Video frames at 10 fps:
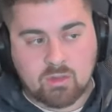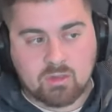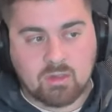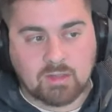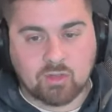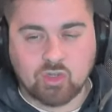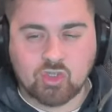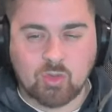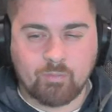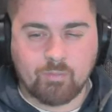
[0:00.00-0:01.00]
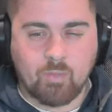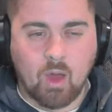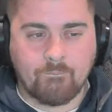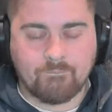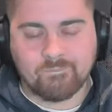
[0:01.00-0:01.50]
that there's a,
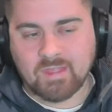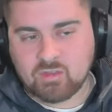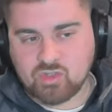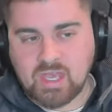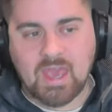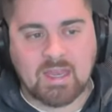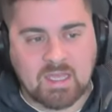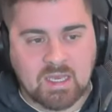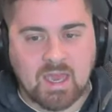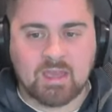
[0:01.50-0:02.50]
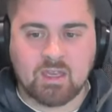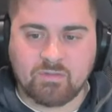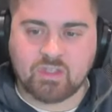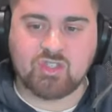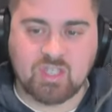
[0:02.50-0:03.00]
a that there's any end of
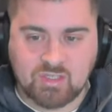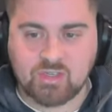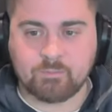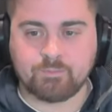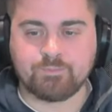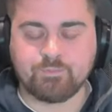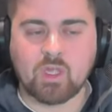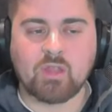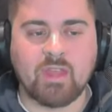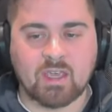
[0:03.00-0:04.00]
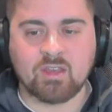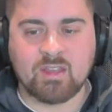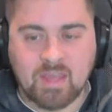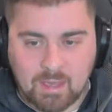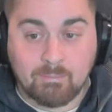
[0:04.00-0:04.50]
the season that could
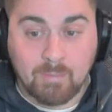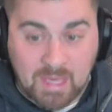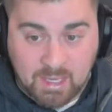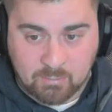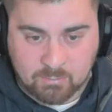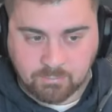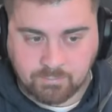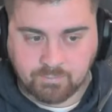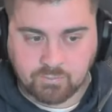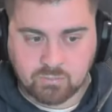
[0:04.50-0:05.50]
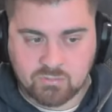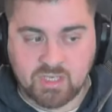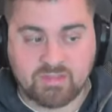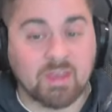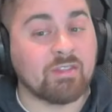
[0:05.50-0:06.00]
get me to
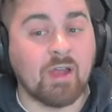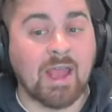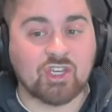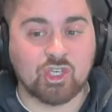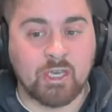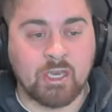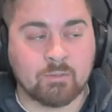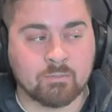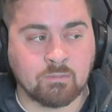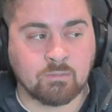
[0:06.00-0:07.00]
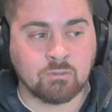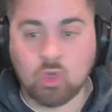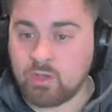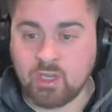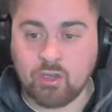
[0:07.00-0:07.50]
think they're actually
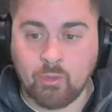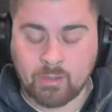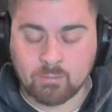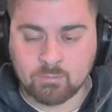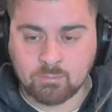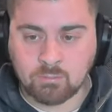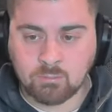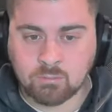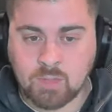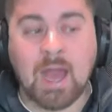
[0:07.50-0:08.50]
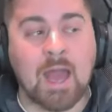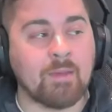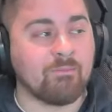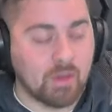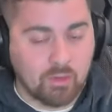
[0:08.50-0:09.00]
going to do it.
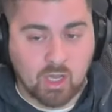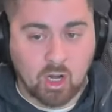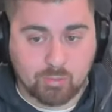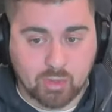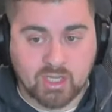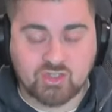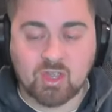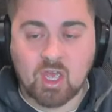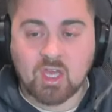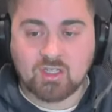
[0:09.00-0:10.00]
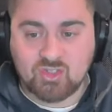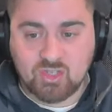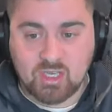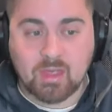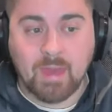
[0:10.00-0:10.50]
I'm very hard pressed to
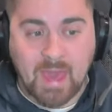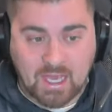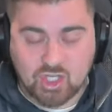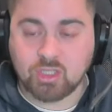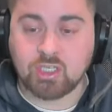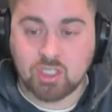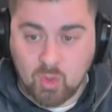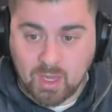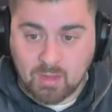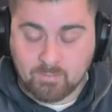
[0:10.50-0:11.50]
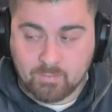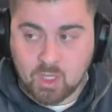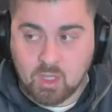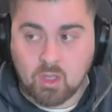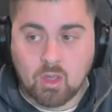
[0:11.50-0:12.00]
see them actually doing it.
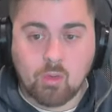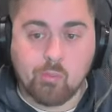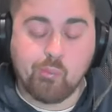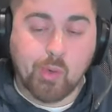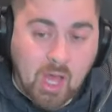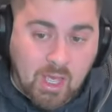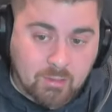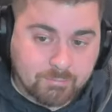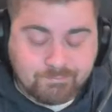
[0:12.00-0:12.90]
But